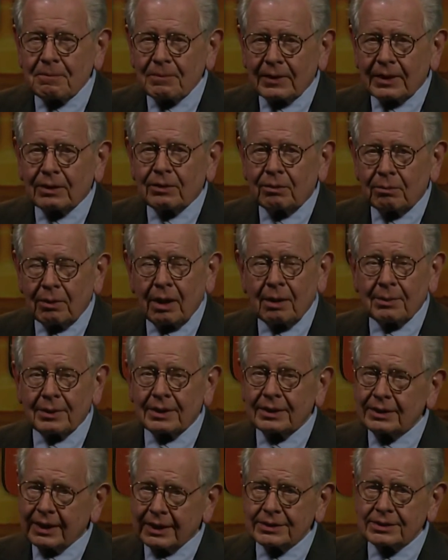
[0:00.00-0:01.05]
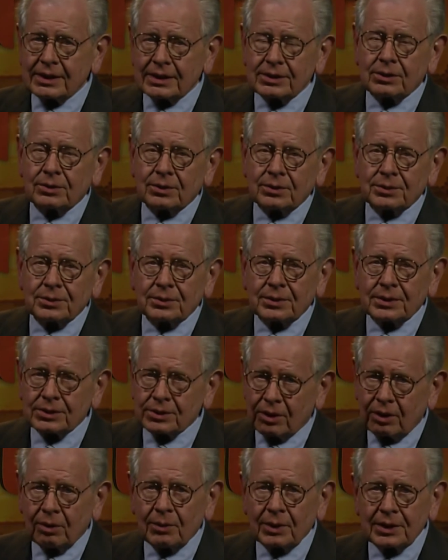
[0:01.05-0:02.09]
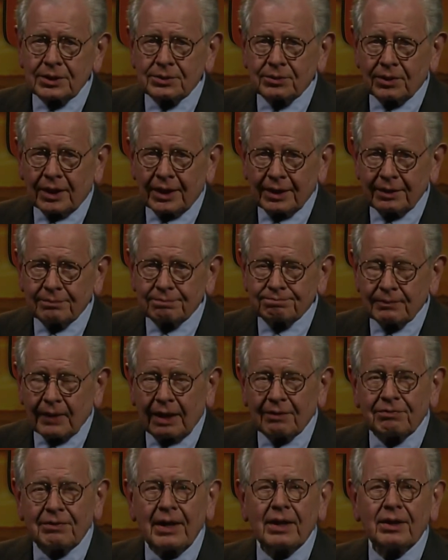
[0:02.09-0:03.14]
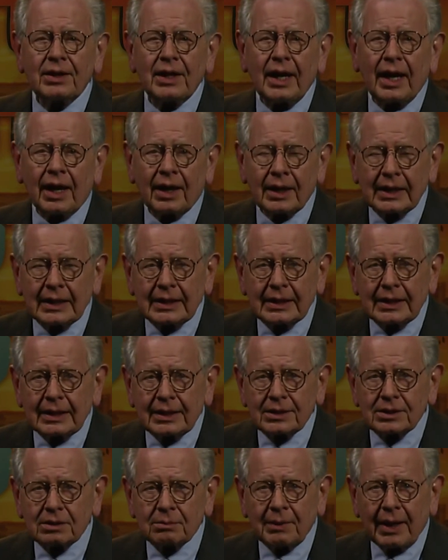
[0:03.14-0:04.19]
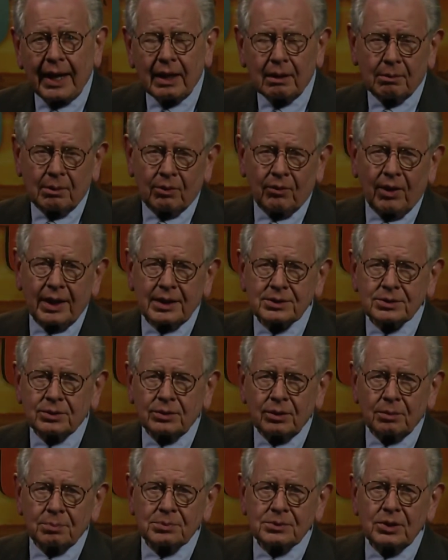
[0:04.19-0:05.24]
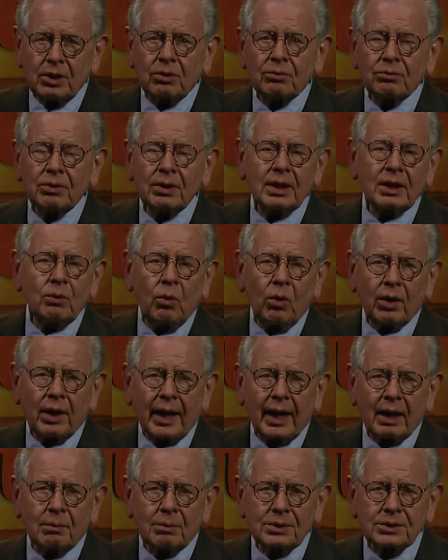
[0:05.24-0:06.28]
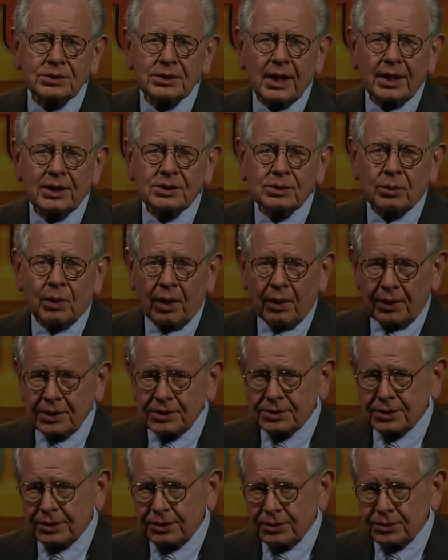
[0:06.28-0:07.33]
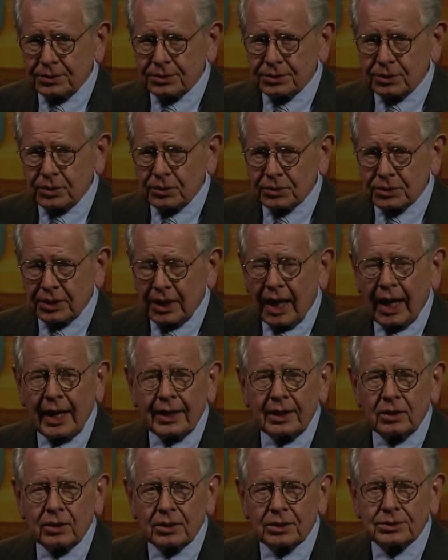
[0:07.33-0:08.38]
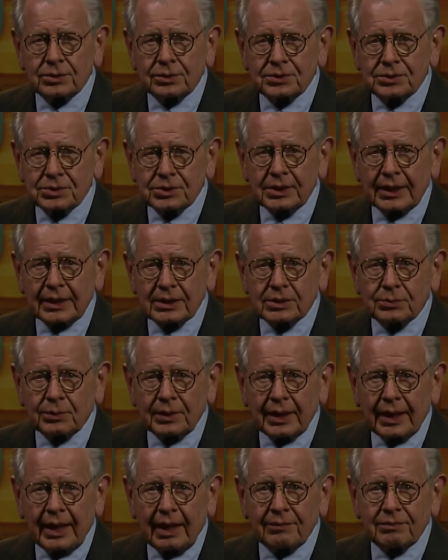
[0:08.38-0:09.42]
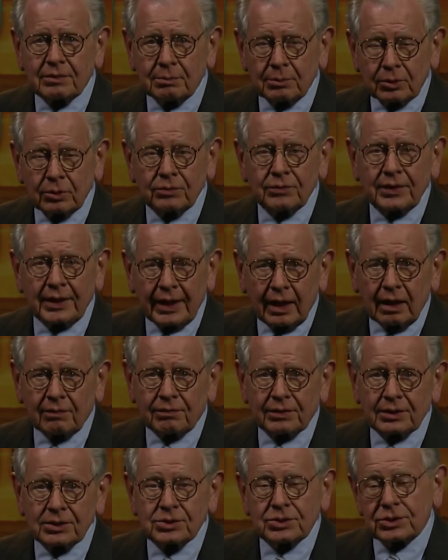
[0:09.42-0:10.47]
Well, Mama, as I told you, is always right. I found out some animal rights groups don't really want animal sanctuaries to use those guide hooks or sticks when they have to move the elephants.